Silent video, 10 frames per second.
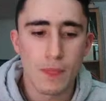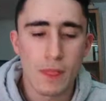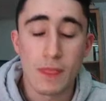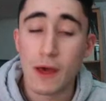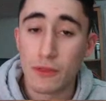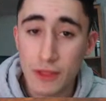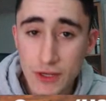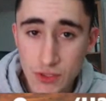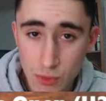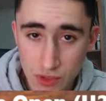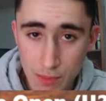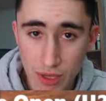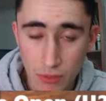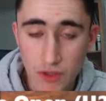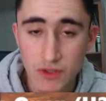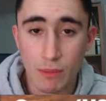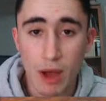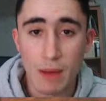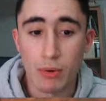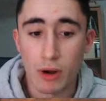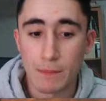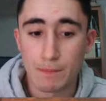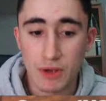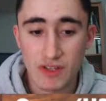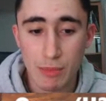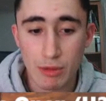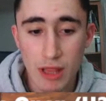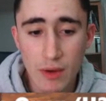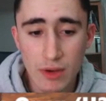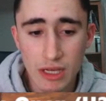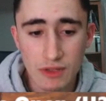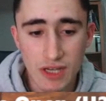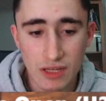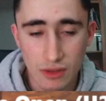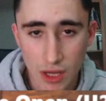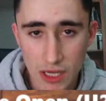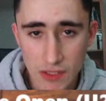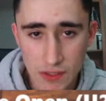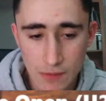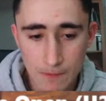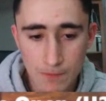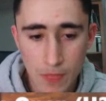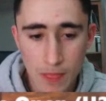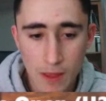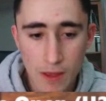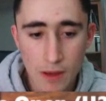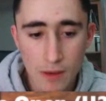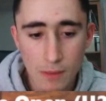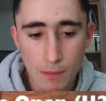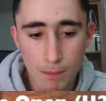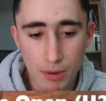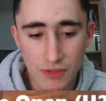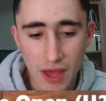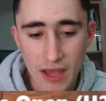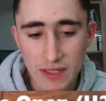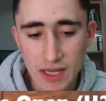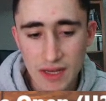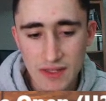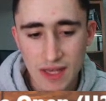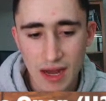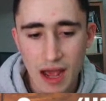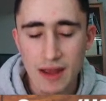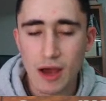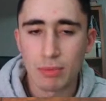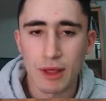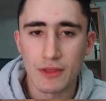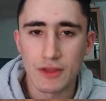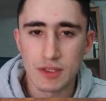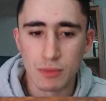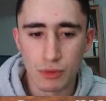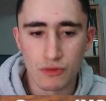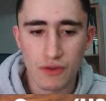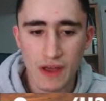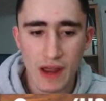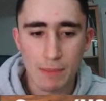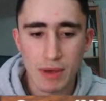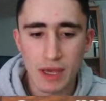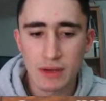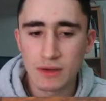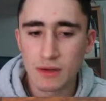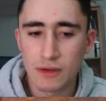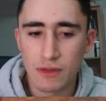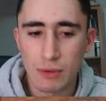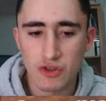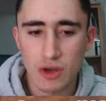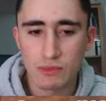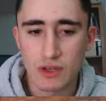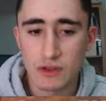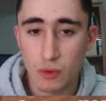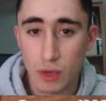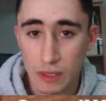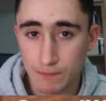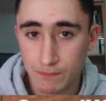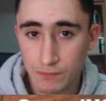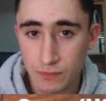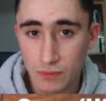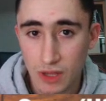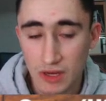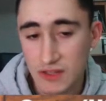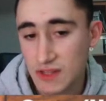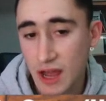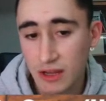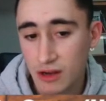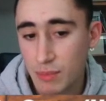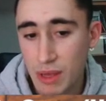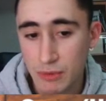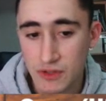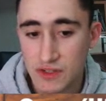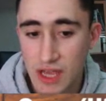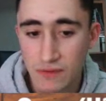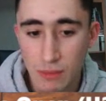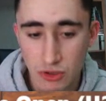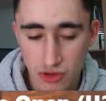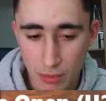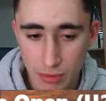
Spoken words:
Now this was a big risk on my part because I'm allowing him to take the knight, but the idea is that I now play this move and I pin the bishop to his queen, and he's not going to be able to save the bishop.